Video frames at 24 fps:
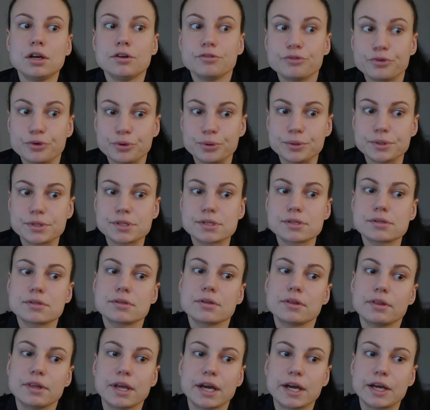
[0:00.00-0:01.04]
foods
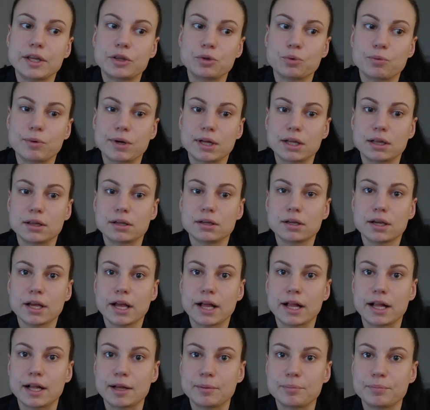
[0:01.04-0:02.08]
that will
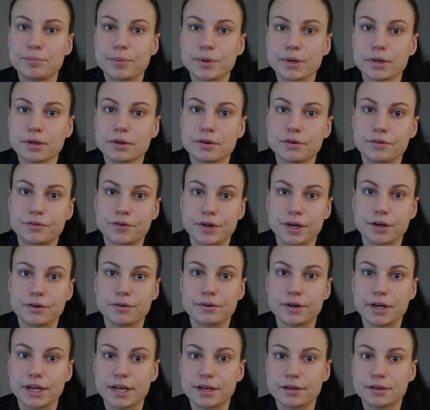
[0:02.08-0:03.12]
help
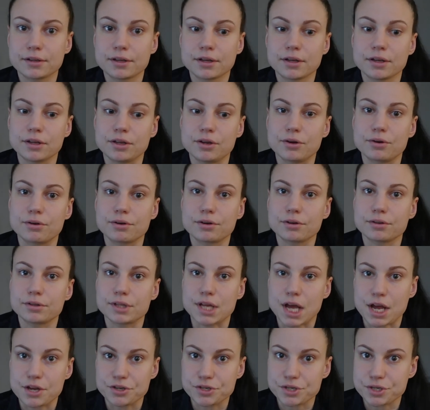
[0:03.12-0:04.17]
regulate your
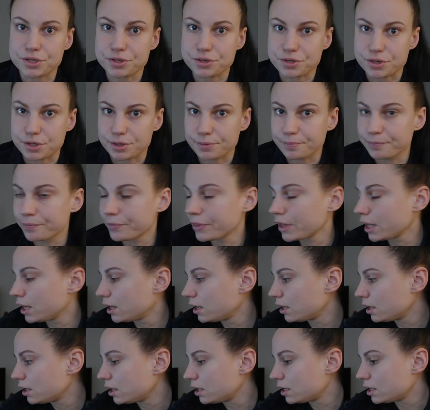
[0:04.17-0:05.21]
digestion.
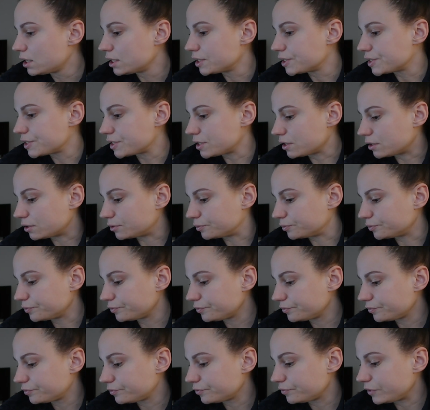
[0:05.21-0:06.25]
So
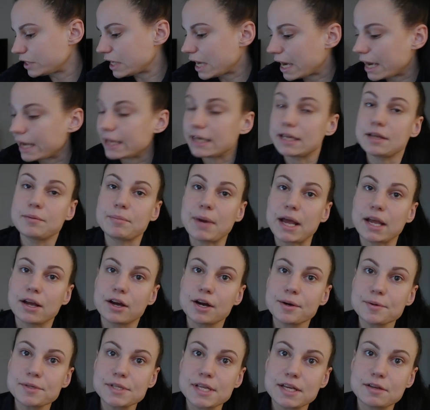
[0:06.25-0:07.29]
yeah, and then my
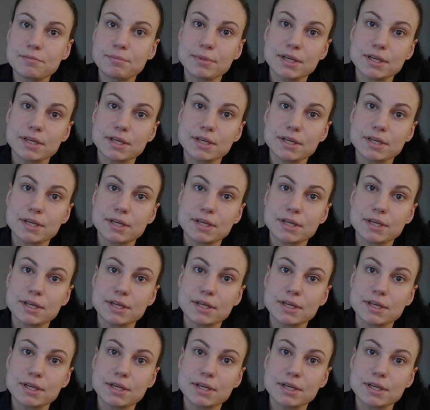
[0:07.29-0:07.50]
carbs